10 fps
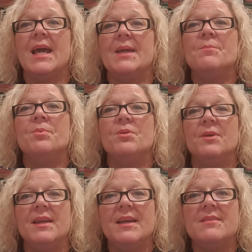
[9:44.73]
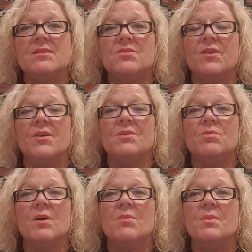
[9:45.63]
Employees, as far as
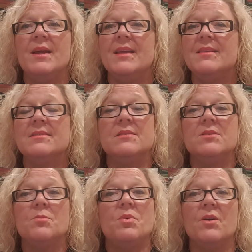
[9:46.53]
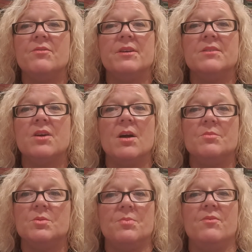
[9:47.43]
well-being, this is a perfect time
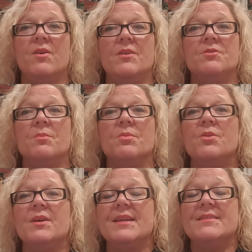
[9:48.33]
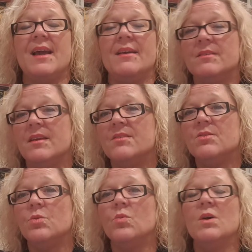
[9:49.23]
to provide your employees access
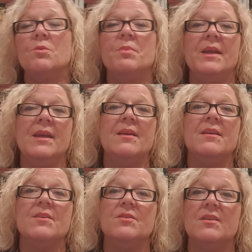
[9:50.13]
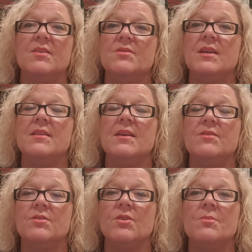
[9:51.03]
to well-being initiatives, and there's
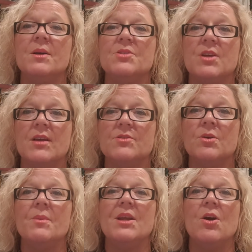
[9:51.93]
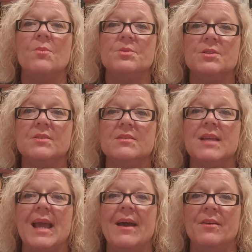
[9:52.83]
so many options
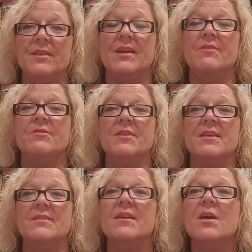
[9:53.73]
out there for this.